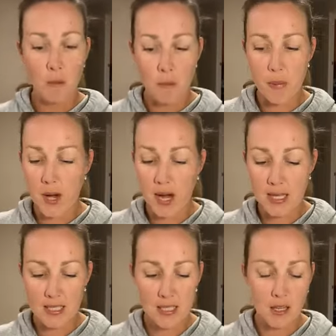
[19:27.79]

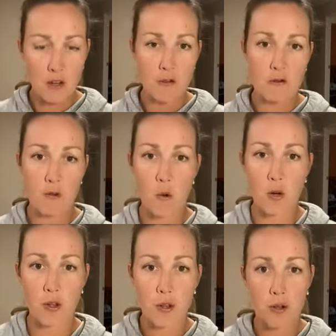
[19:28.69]
But
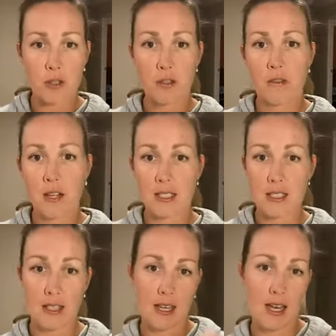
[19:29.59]
for those of us
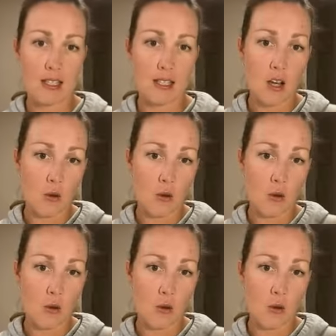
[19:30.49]
that